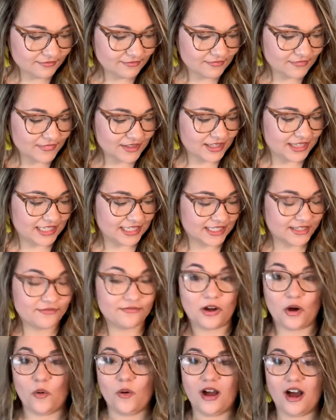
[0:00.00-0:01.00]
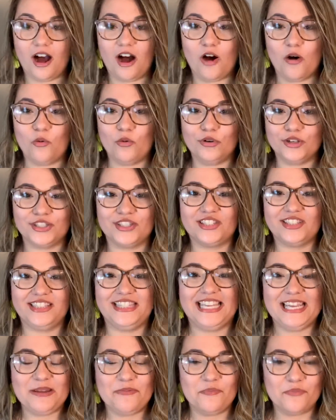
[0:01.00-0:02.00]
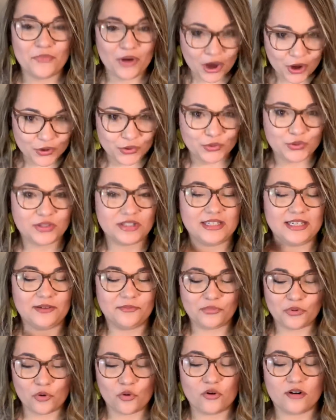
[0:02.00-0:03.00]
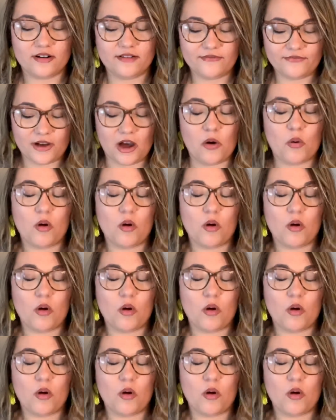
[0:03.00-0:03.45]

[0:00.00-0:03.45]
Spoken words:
This phone call was the most important phone